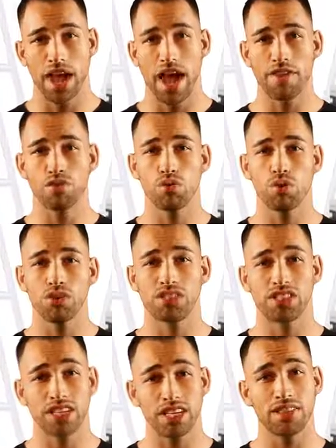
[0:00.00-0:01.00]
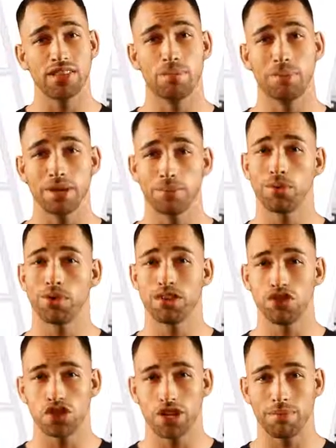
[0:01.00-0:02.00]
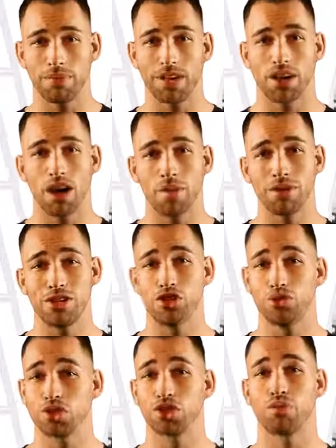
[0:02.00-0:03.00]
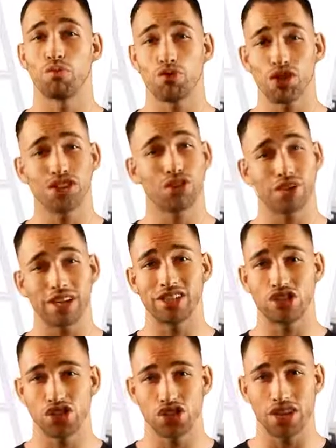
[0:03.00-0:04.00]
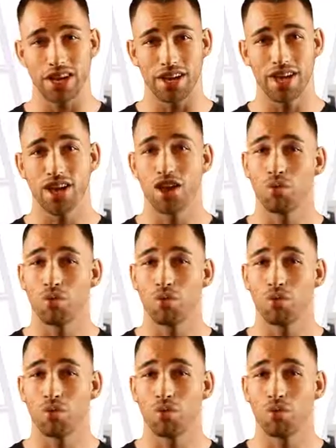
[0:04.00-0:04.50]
Everyone's seen the people in the gym that come in doing some really crazy shit.